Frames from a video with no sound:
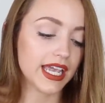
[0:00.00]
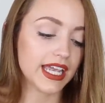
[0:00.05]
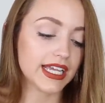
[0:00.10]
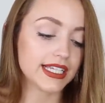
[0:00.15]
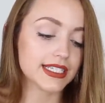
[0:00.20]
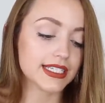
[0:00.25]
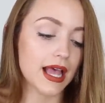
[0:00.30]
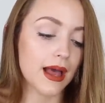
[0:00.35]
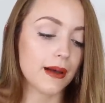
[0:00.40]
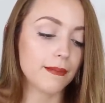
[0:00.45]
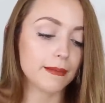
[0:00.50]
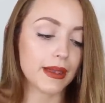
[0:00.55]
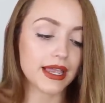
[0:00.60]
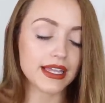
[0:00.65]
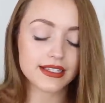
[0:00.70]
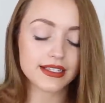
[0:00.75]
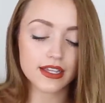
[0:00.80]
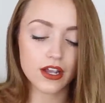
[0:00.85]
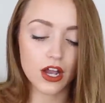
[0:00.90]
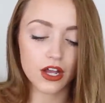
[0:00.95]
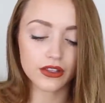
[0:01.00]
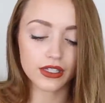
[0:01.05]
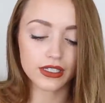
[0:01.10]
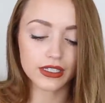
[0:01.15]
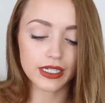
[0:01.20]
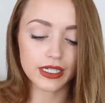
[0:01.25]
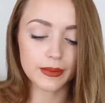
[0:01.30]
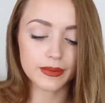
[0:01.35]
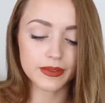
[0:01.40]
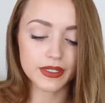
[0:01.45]
It's amazing on the
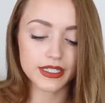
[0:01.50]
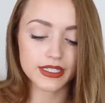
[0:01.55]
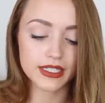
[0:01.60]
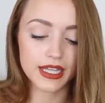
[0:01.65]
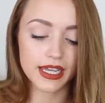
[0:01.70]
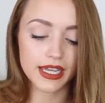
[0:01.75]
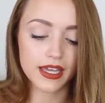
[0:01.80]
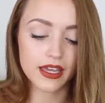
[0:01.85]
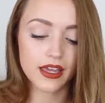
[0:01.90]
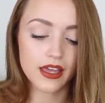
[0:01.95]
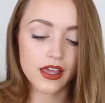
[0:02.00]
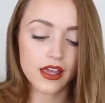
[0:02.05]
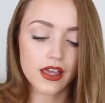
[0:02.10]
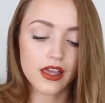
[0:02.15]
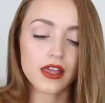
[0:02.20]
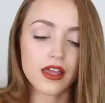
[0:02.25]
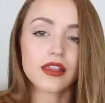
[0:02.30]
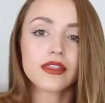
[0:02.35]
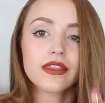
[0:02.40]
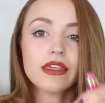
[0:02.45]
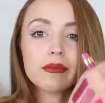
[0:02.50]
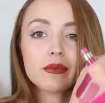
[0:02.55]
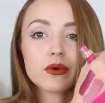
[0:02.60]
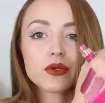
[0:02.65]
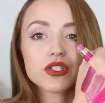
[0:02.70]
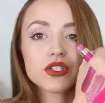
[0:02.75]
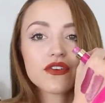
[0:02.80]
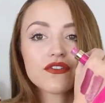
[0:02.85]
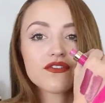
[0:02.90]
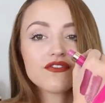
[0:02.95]
lips. It's like the
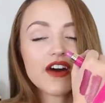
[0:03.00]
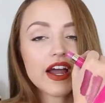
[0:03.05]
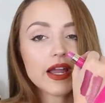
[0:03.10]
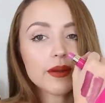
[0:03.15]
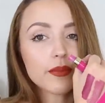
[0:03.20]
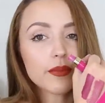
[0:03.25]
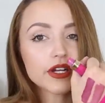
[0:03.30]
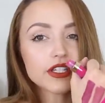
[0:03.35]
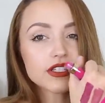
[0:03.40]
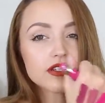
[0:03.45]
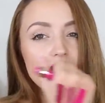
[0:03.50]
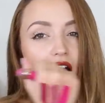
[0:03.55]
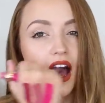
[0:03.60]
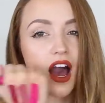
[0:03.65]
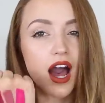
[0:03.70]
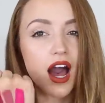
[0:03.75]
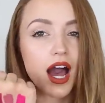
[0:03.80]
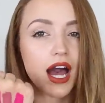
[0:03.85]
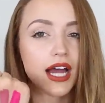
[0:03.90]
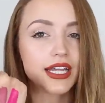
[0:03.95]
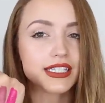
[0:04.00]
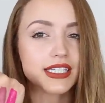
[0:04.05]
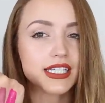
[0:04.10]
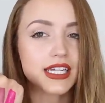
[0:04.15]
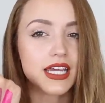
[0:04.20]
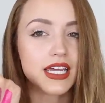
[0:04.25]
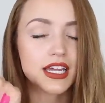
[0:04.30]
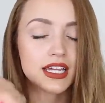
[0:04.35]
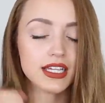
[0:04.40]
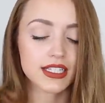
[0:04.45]
most vibrant,
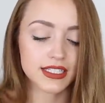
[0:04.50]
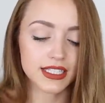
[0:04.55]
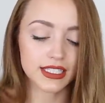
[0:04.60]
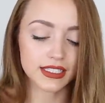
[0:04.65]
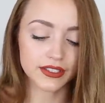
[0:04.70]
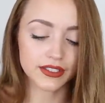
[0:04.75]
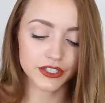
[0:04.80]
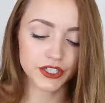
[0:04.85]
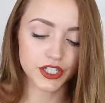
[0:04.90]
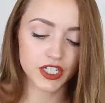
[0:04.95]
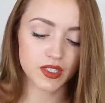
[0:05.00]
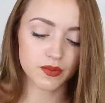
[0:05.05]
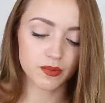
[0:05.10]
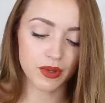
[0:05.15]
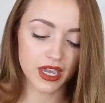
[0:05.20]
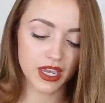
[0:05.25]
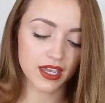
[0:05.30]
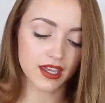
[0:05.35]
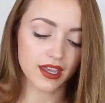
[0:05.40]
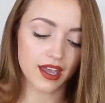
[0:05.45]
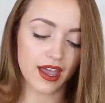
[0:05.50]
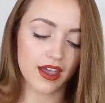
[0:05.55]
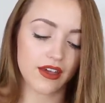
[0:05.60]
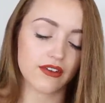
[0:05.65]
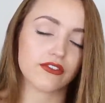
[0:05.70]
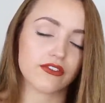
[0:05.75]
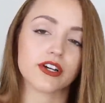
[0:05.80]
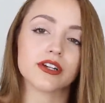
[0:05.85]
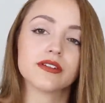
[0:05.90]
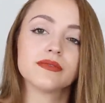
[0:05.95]
hot, delicious pink
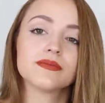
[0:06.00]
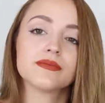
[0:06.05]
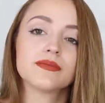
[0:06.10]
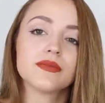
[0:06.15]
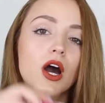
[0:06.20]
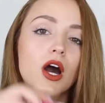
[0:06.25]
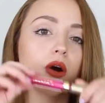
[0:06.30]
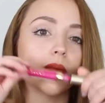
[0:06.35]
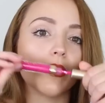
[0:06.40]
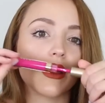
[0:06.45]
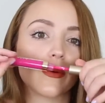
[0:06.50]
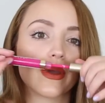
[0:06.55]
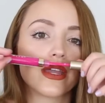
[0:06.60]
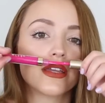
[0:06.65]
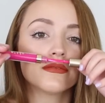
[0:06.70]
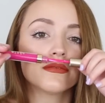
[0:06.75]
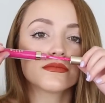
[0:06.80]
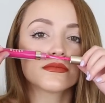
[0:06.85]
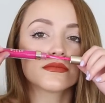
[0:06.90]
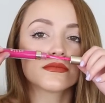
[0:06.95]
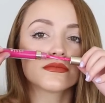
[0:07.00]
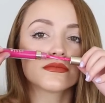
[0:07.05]
ever. Oh, by the way,